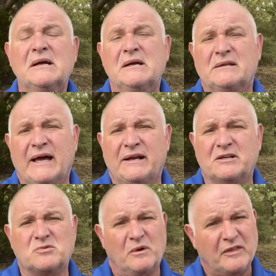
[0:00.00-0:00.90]
that
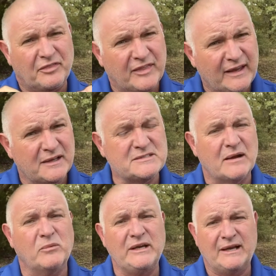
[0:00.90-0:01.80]
it's one of the things
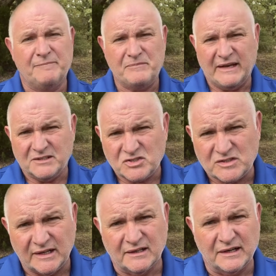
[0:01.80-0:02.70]
that we can
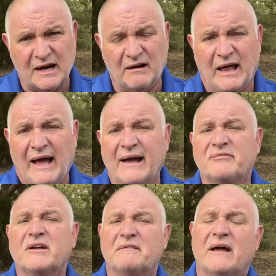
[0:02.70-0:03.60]
instill in our life
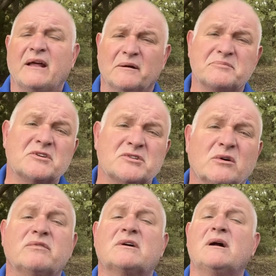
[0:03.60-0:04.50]
that helps us
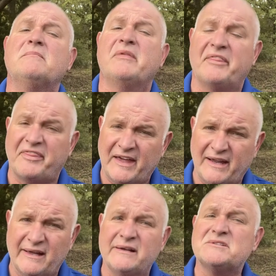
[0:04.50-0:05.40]
overcome the
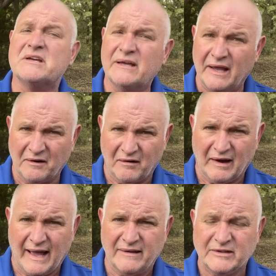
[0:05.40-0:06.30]
things in our
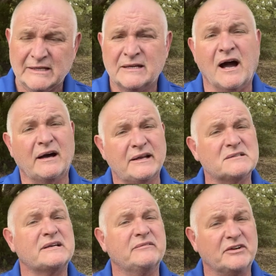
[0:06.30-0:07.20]
life. God
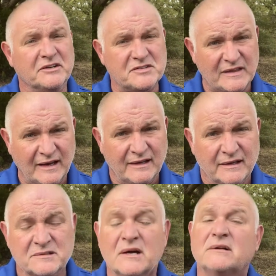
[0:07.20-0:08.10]
has given us
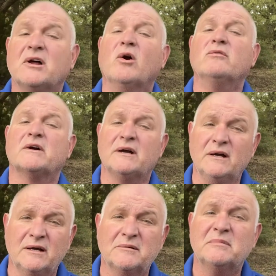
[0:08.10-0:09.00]
things to
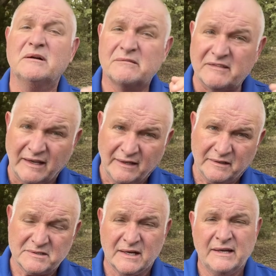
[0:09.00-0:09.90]
overcome
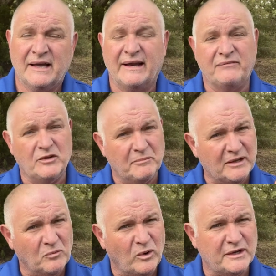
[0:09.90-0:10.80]
things. And if you've
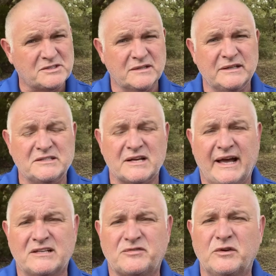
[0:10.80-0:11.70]
been watching these
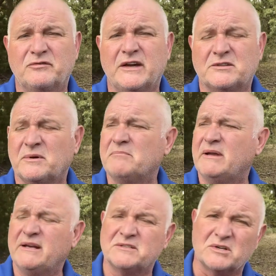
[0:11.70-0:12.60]
last few Victory
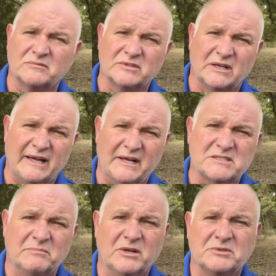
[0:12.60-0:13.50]
Minutes over the
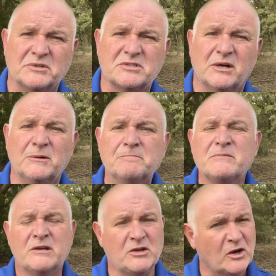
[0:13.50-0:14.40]
last month or so,
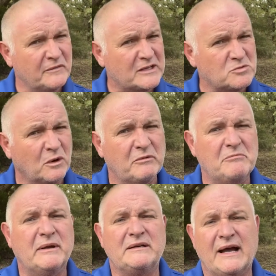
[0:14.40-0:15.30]
you know that's what we've
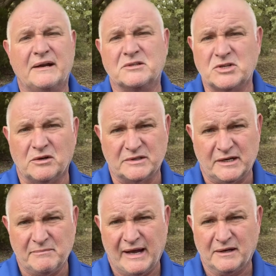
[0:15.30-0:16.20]
been kind of talking
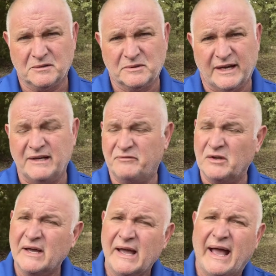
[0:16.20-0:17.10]
about, okay? If you
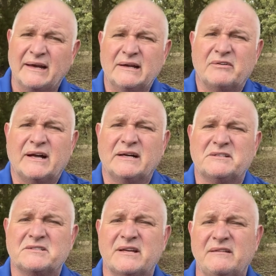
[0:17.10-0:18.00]
had never got
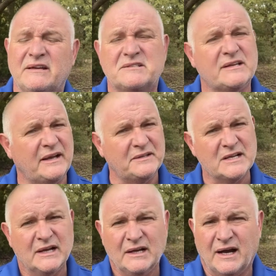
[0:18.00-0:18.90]
to see these things,
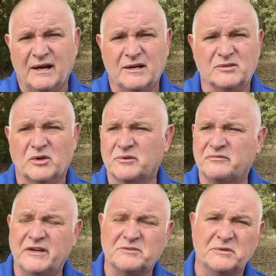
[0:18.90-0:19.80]
go to the
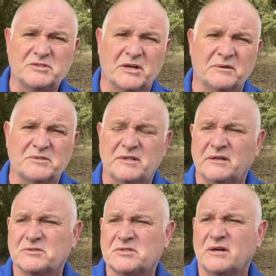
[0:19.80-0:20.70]
Victory Church
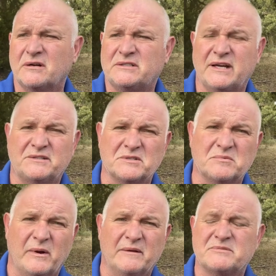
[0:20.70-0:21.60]
there in Scurry, Texas
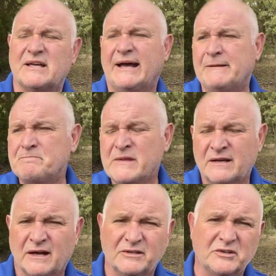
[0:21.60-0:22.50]
website.
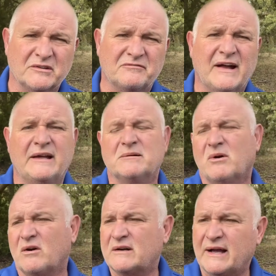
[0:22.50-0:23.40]
You can find them
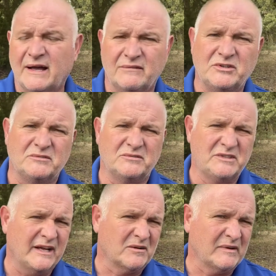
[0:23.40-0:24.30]
archived. You
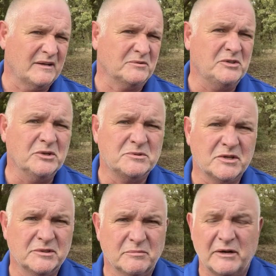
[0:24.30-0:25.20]
dig around on
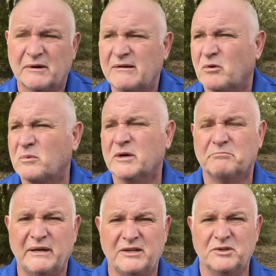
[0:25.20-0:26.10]
YouTube. We don't have a real
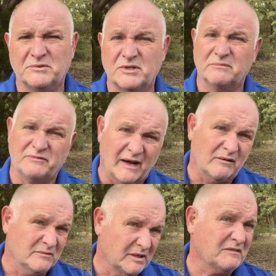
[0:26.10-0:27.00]
big YouTube
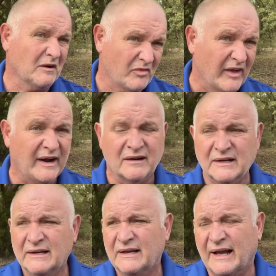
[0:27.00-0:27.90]
following, but they're there.
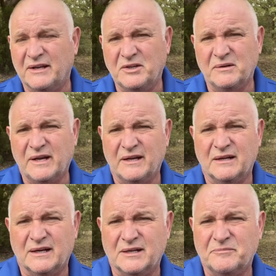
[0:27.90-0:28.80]
And you can
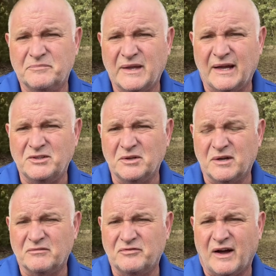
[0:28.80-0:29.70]

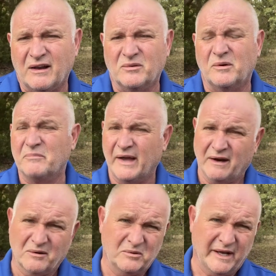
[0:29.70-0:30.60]
follow them
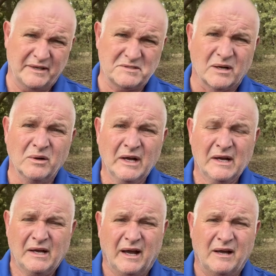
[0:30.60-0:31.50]
there, okay? So
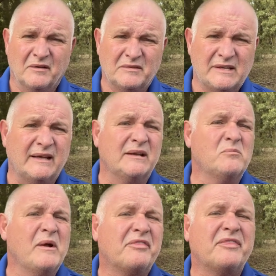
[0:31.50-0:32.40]
dealing
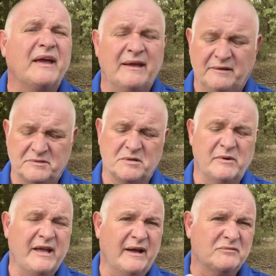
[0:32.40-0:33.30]
with things,
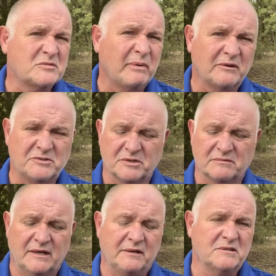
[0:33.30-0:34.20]
we have spiritual
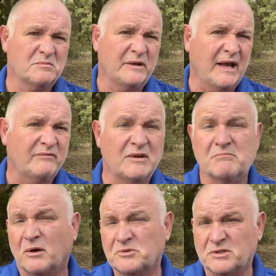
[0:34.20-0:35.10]
things, we have
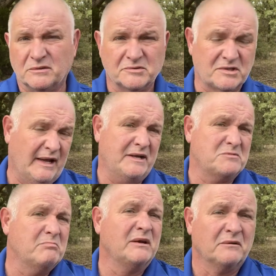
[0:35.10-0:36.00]
emotional /
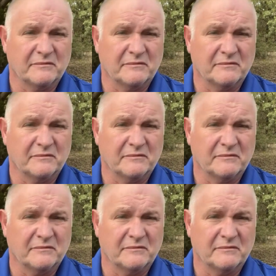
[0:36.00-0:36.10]
mental